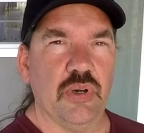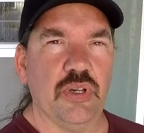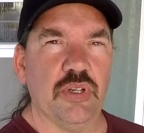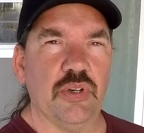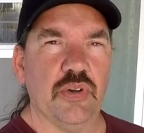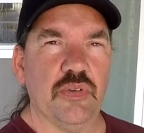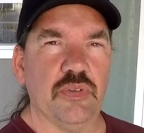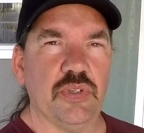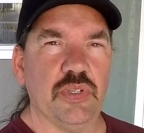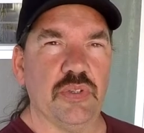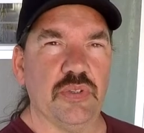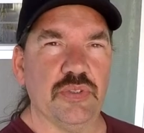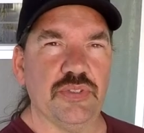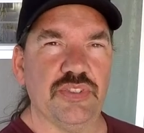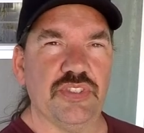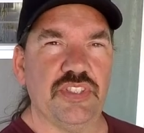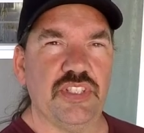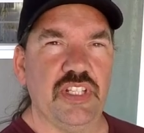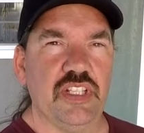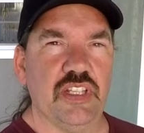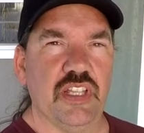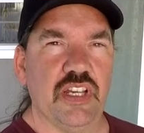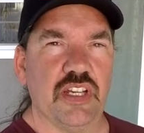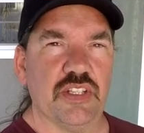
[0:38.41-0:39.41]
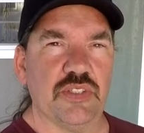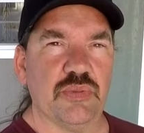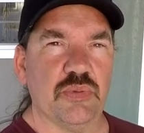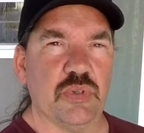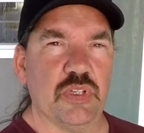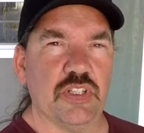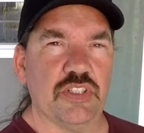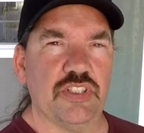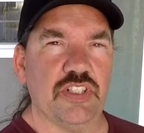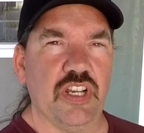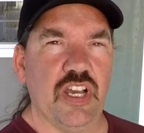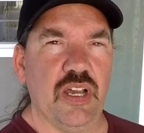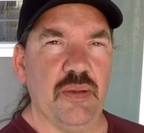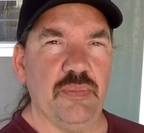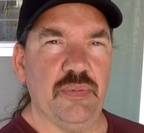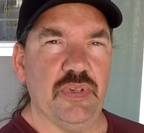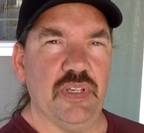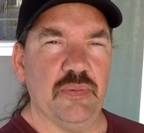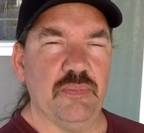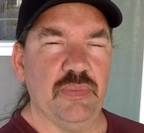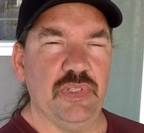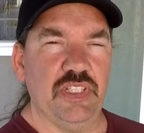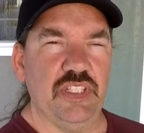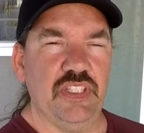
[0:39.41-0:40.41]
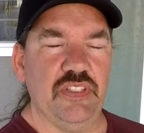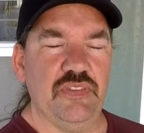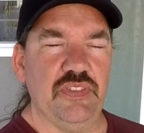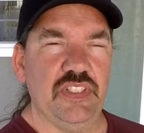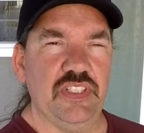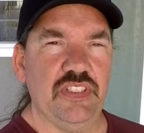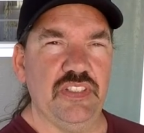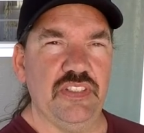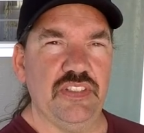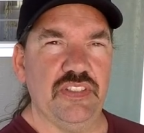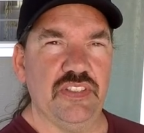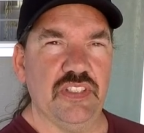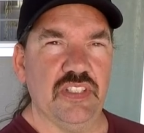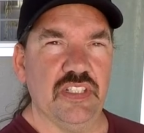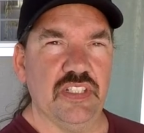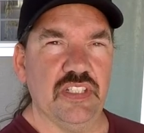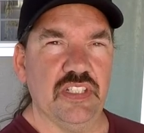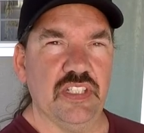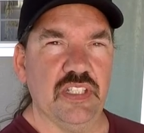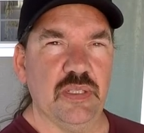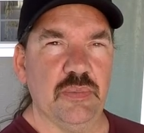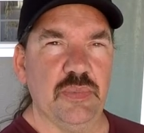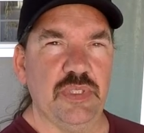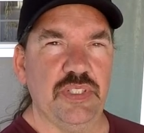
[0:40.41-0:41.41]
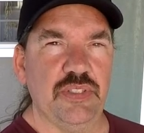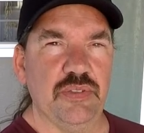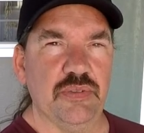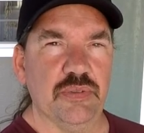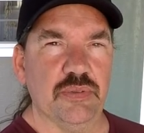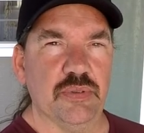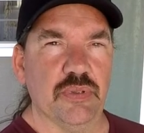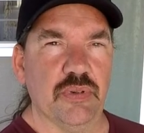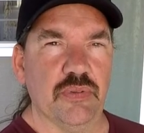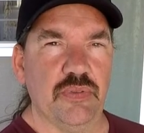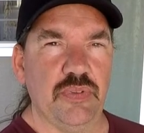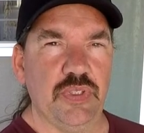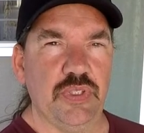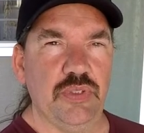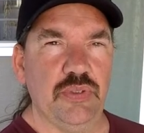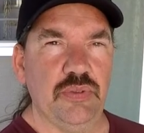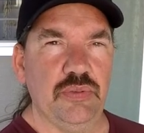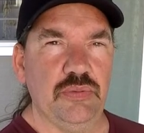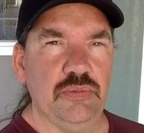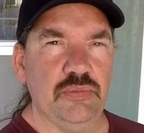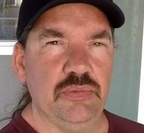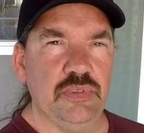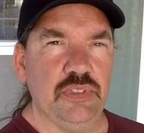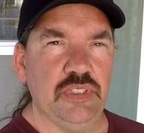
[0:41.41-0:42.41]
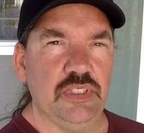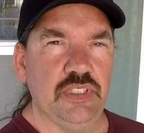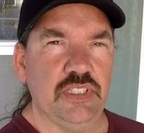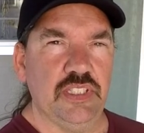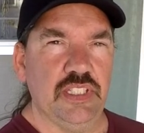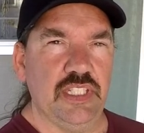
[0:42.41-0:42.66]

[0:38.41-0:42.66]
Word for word: Go on over to Old Sneelock's workshop. I believe he's uh, going to be doing a review.